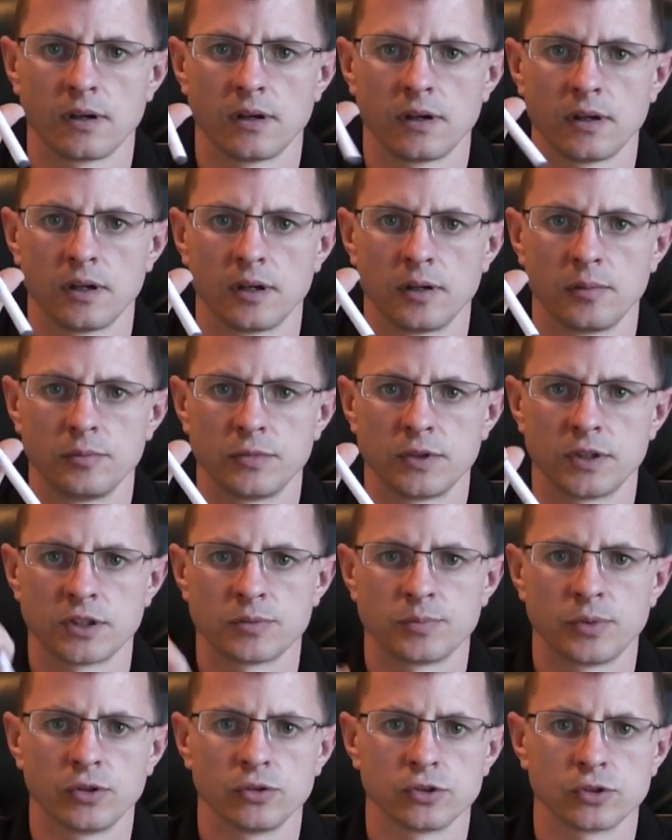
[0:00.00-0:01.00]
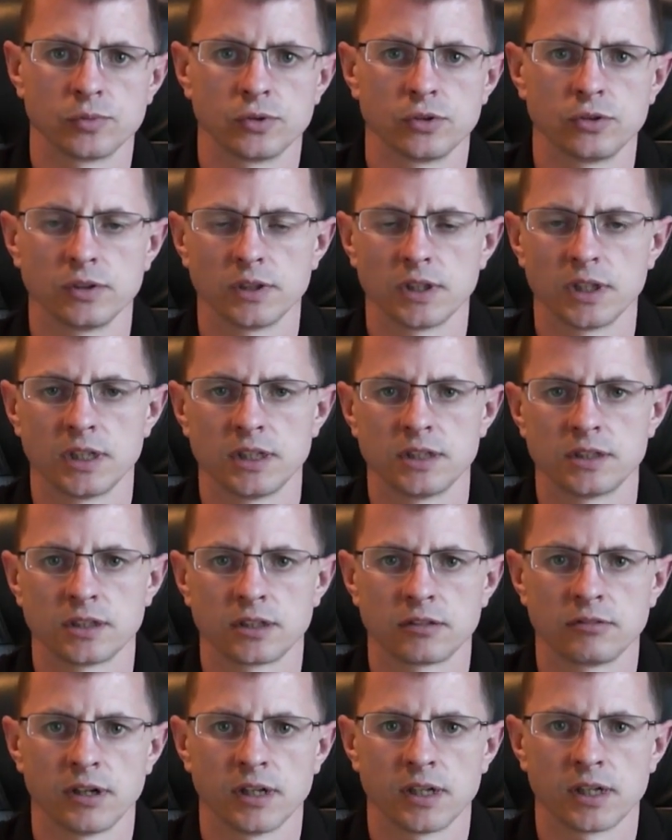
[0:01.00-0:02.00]
um, disposable
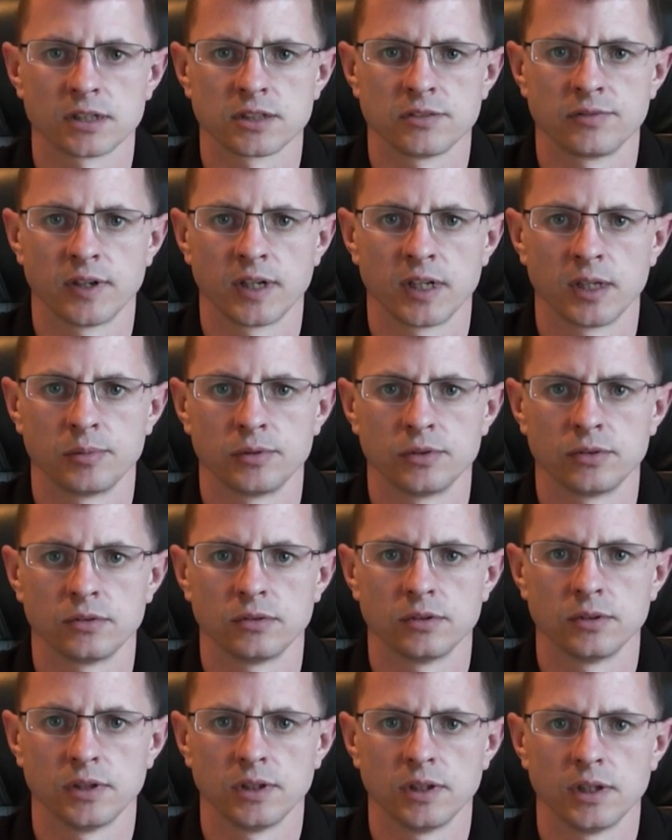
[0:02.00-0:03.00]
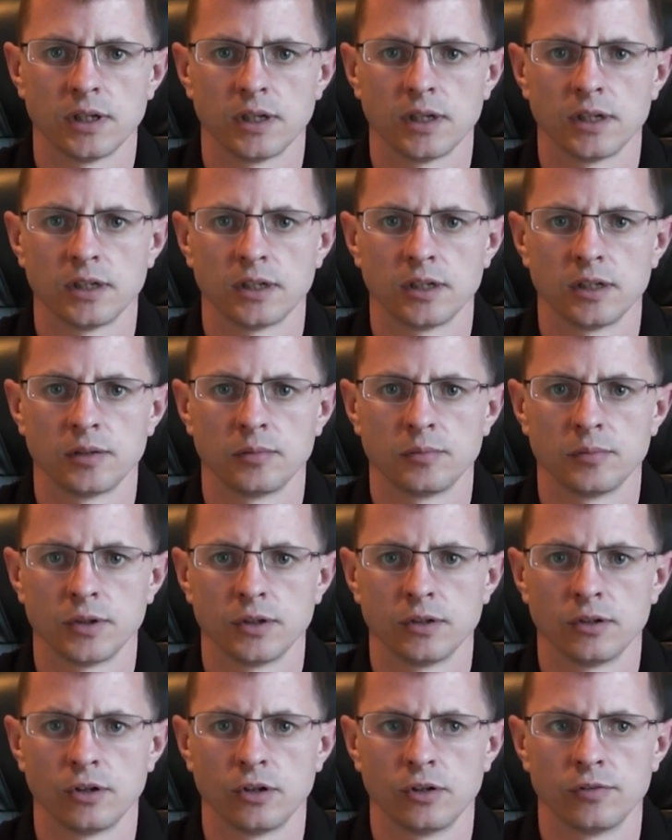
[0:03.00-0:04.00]
e-cigarette that's available um,
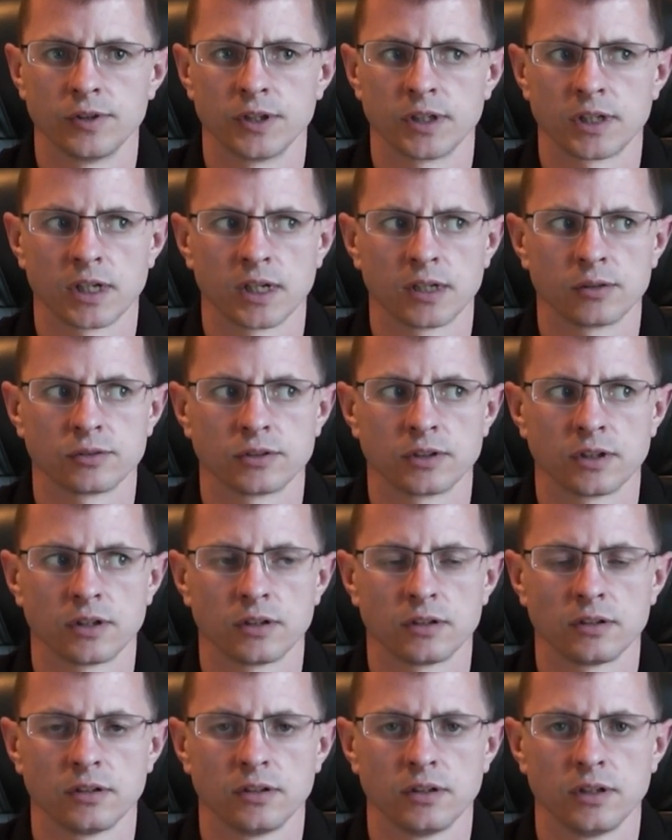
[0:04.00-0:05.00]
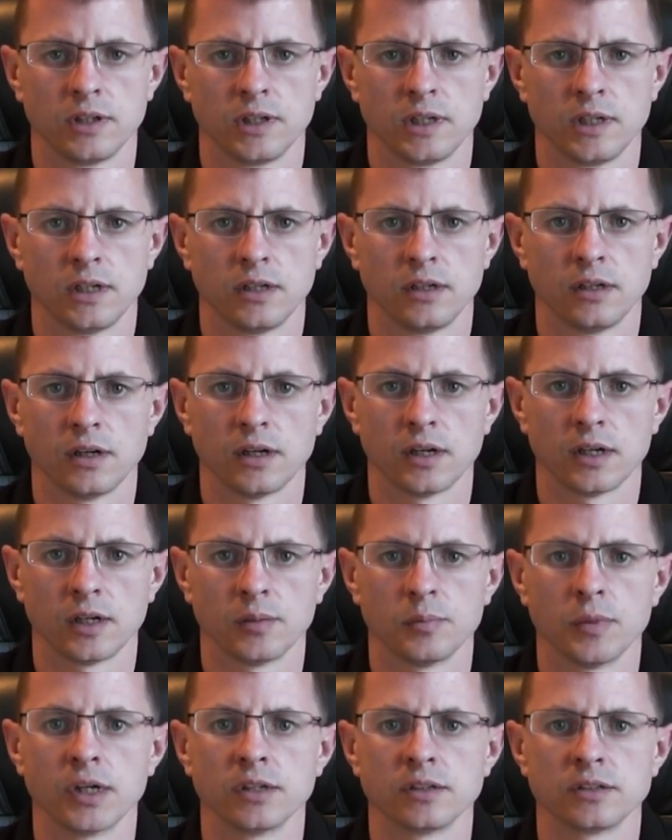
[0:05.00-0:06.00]
over the counter
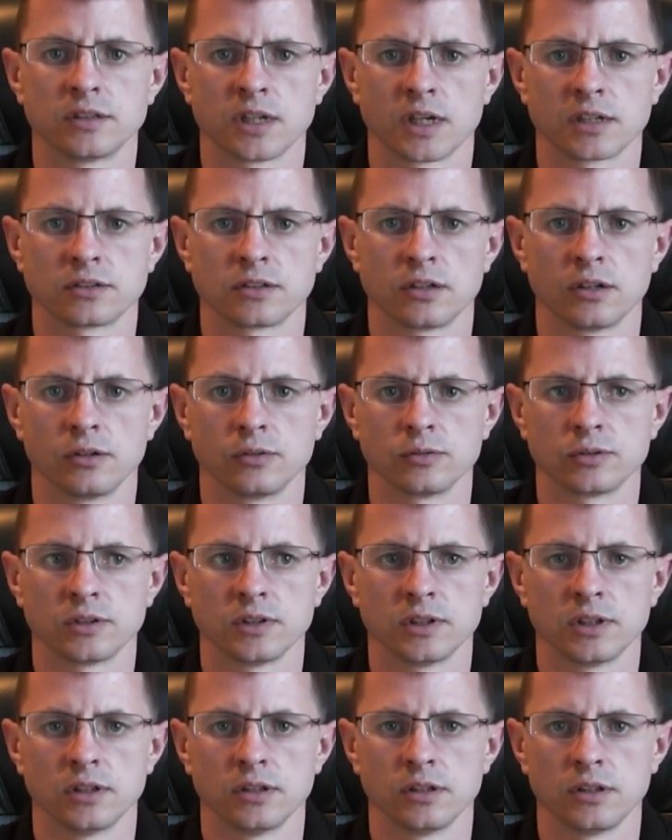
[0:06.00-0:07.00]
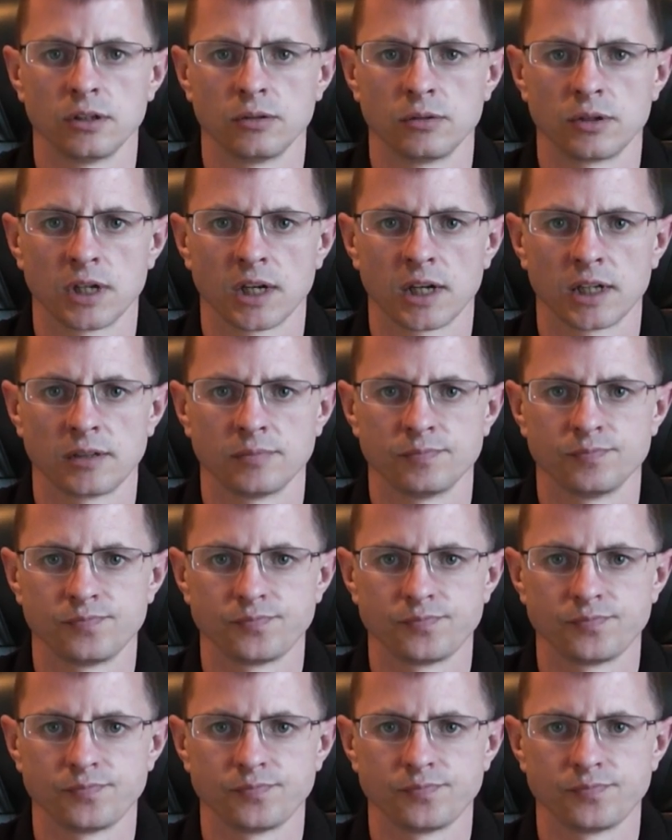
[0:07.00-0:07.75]
um, at Tesco's in the U K.